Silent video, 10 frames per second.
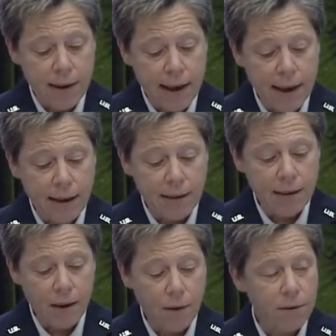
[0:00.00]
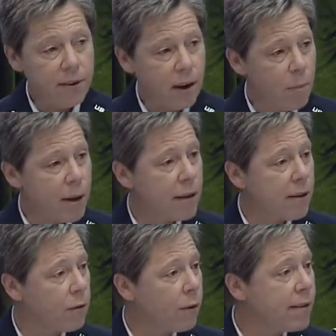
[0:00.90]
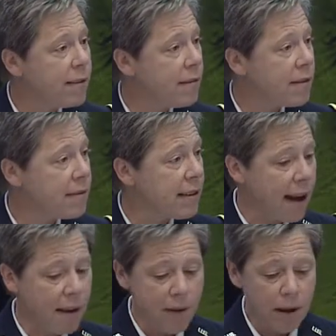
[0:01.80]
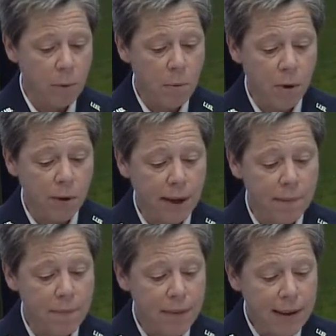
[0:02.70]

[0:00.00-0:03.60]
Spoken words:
And our chairman of the Joint Chiefs of Staff, Admiral Mullen,